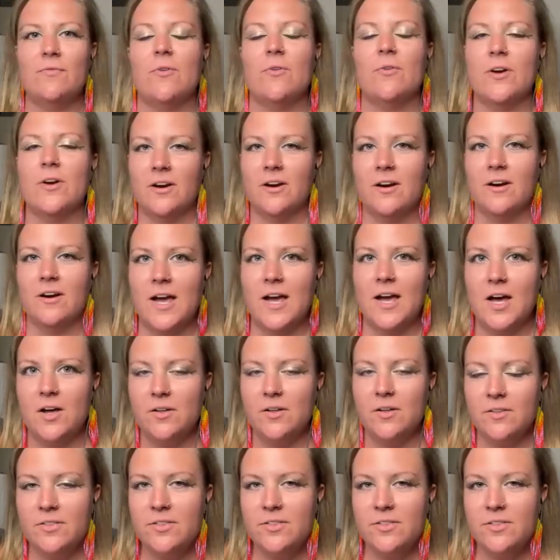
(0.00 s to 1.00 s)
for your
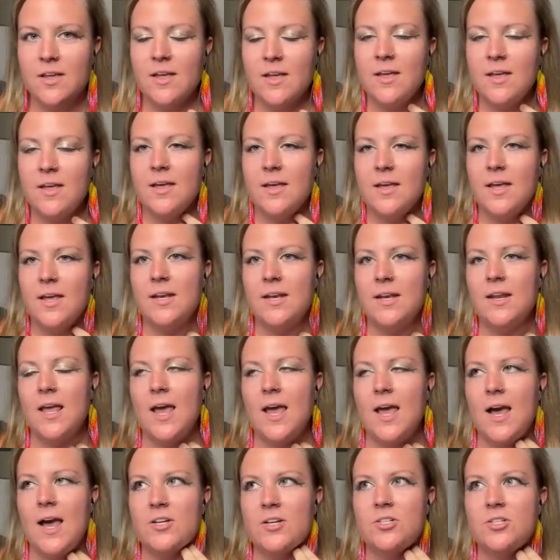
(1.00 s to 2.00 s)
health. And
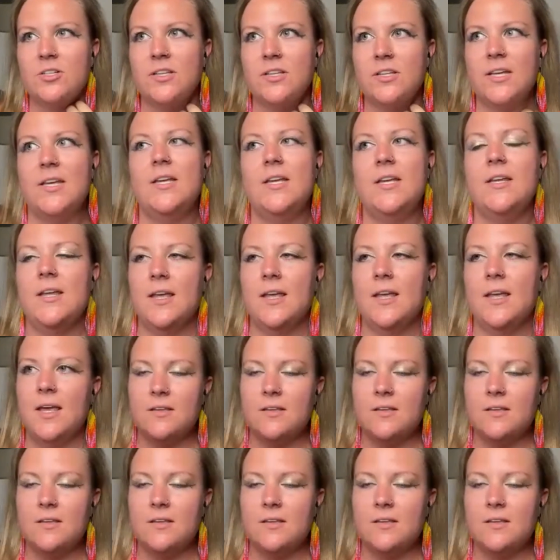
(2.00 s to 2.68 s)
actually,